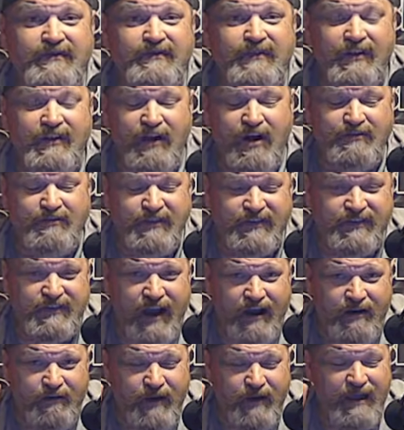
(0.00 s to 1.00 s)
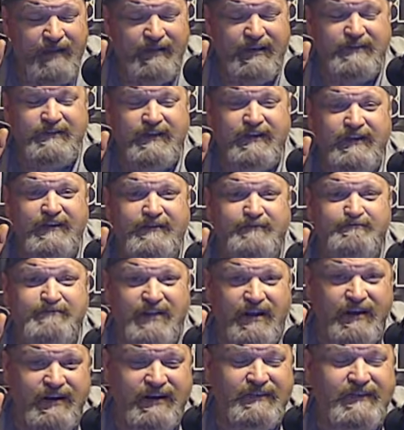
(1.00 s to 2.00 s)
The Lone Star Rally took
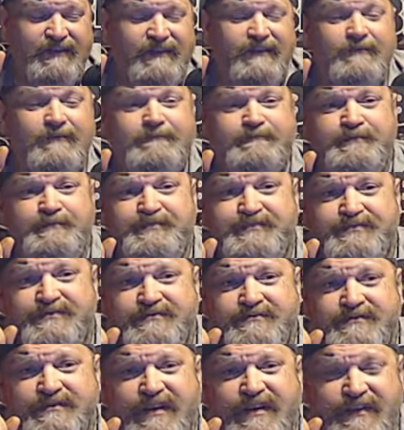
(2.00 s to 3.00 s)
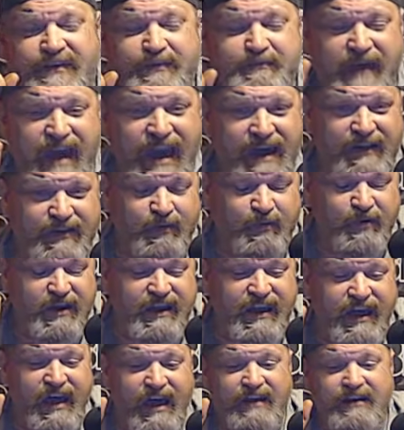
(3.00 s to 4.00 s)
place this past
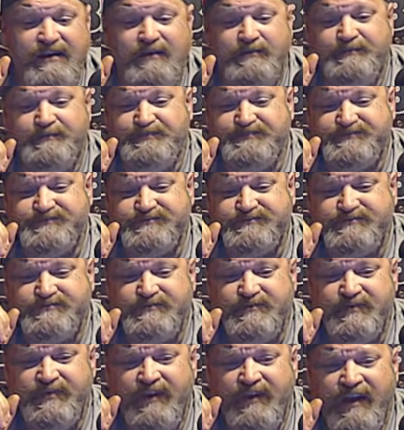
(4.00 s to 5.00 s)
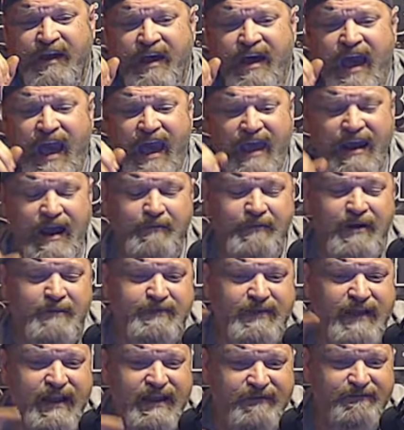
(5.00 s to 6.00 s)
weekend. And I'm going
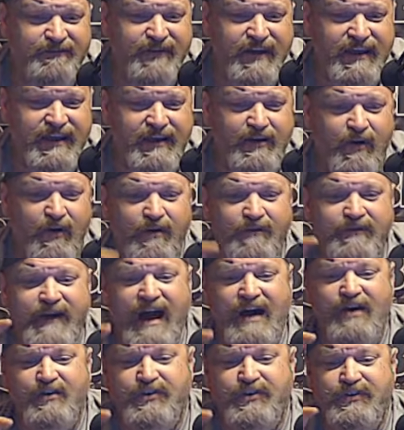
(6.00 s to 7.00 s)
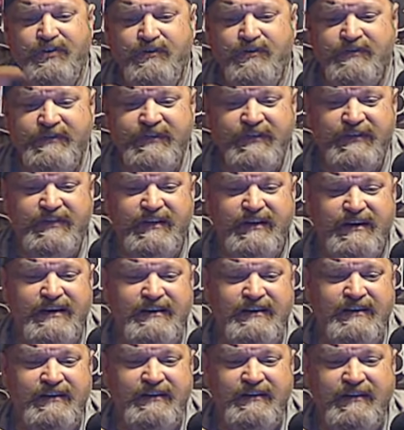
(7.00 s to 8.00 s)
to play a video of how
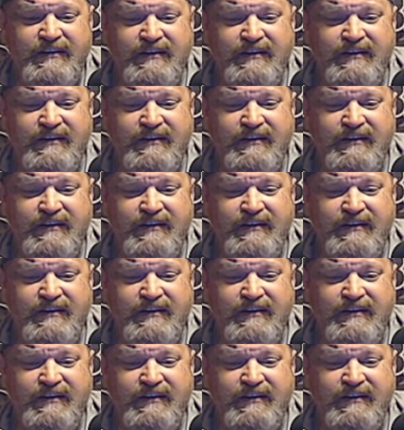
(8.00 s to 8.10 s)
Houston,